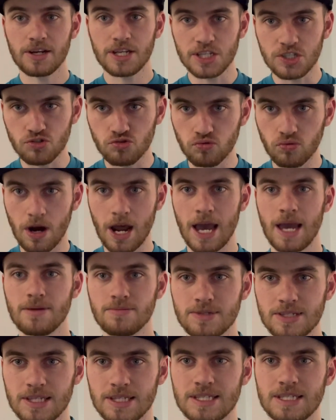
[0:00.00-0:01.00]
he
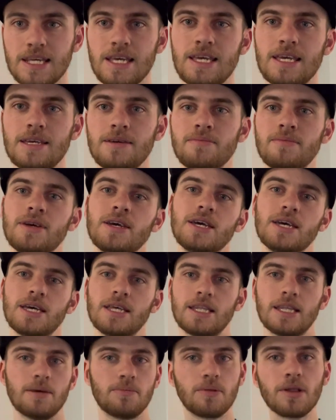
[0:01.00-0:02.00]
drives the team.
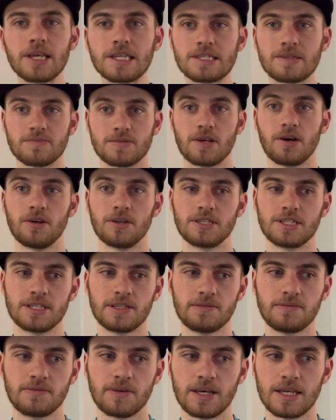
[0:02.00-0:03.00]
They play some solid
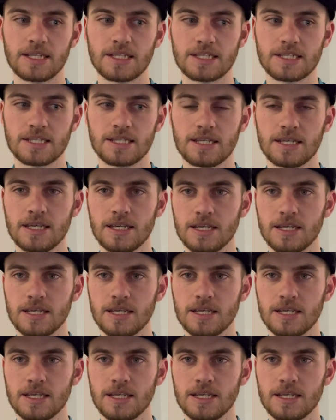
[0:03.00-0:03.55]
defense.